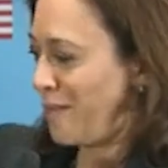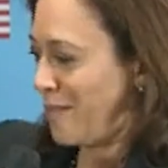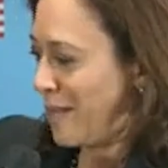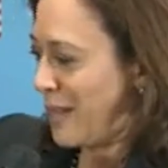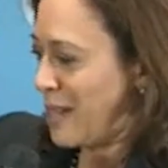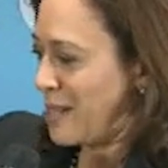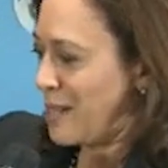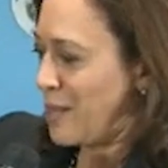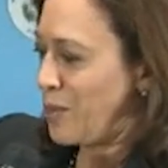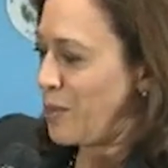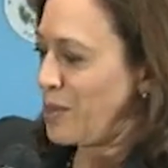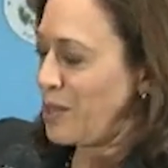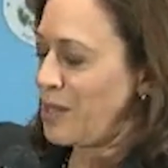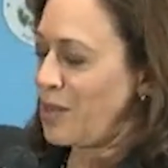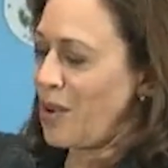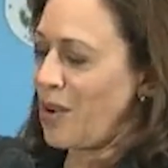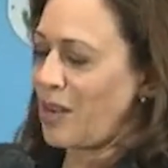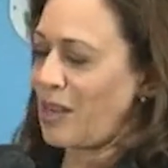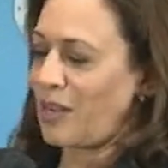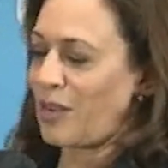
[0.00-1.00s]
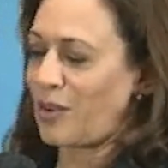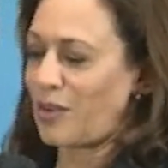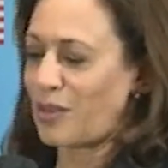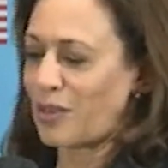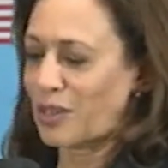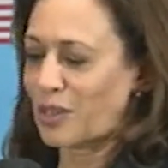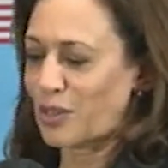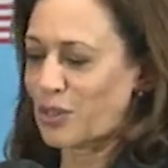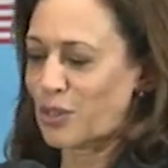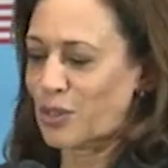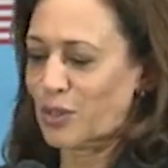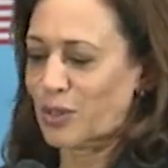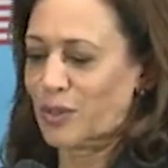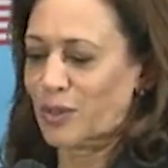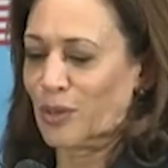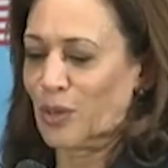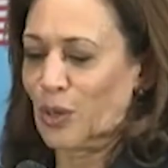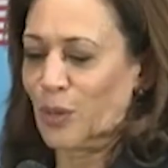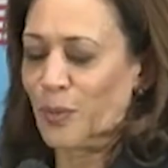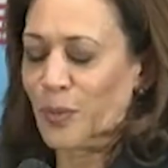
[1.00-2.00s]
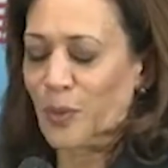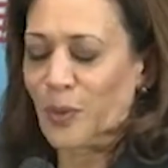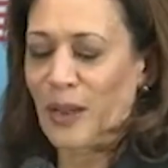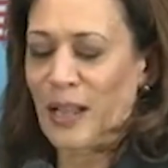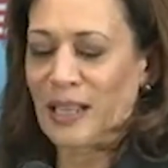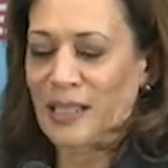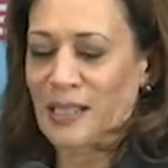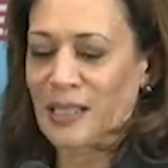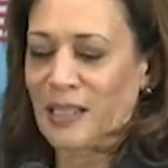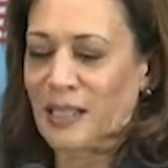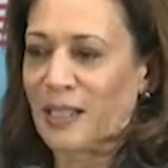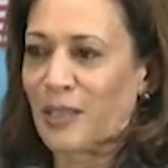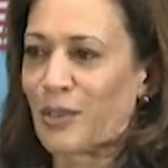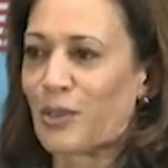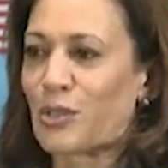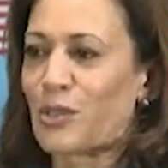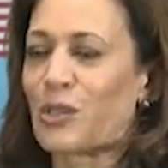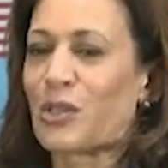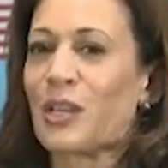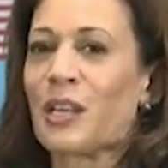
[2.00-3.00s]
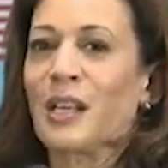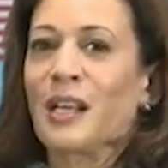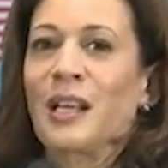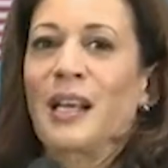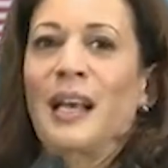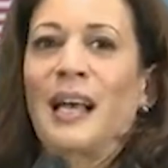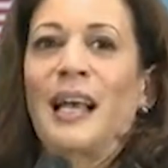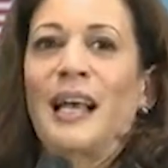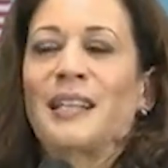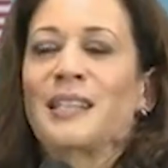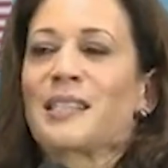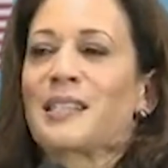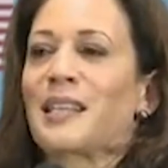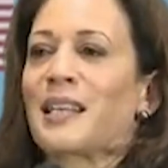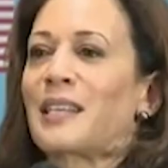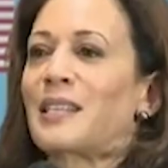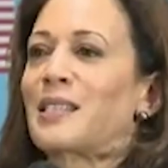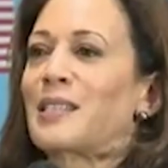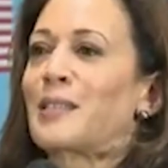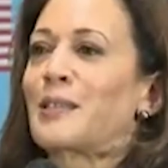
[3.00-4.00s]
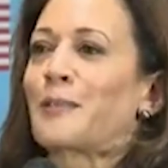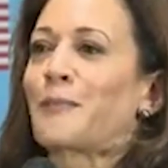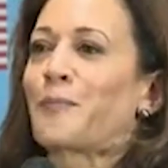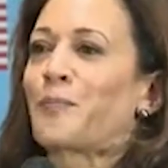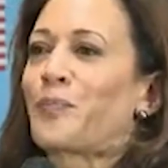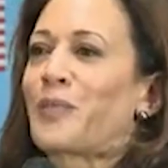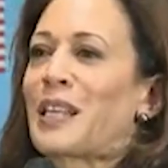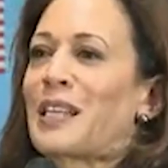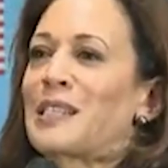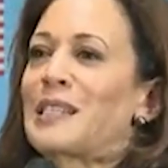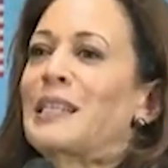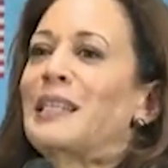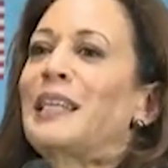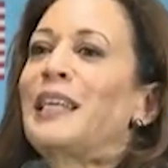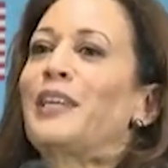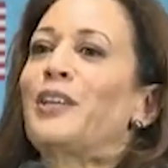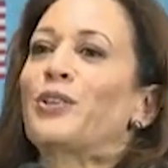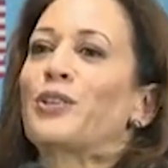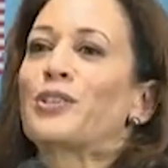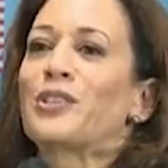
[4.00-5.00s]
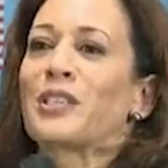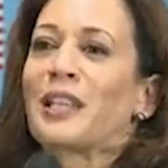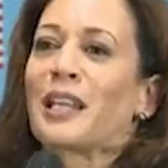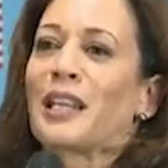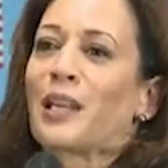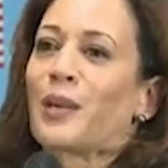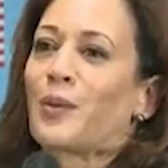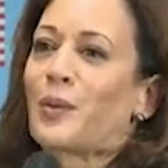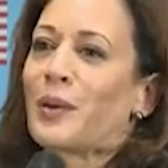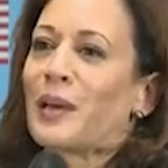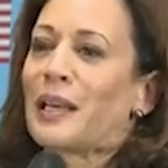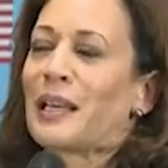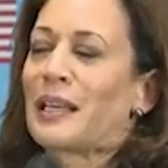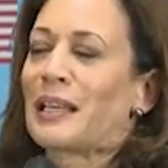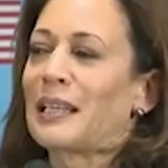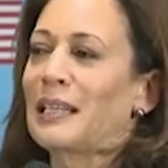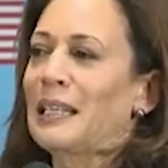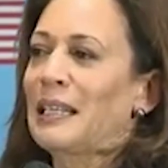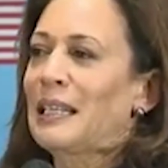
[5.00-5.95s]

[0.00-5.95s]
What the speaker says: as I was talking earlier to human rights leaders, as leaders in any way,